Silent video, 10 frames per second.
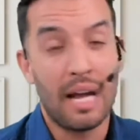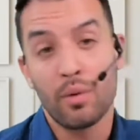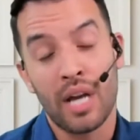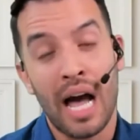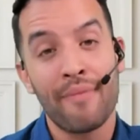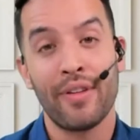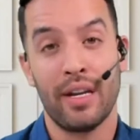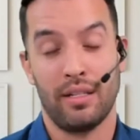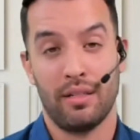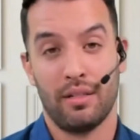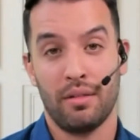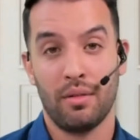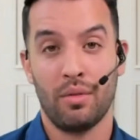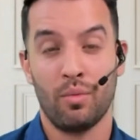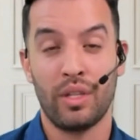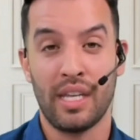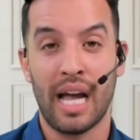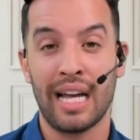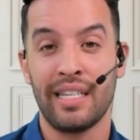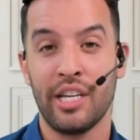I was confident with the
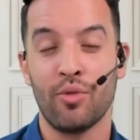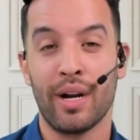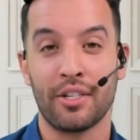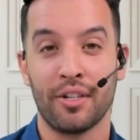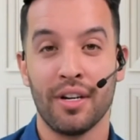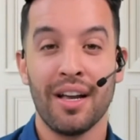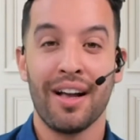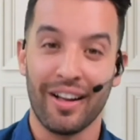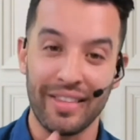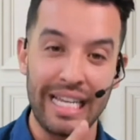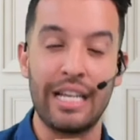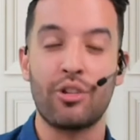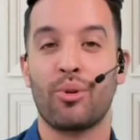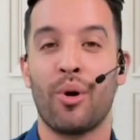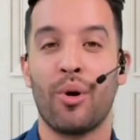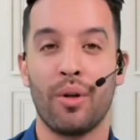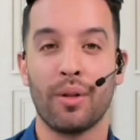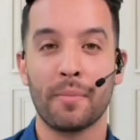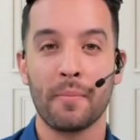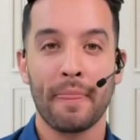IT director on the initial call.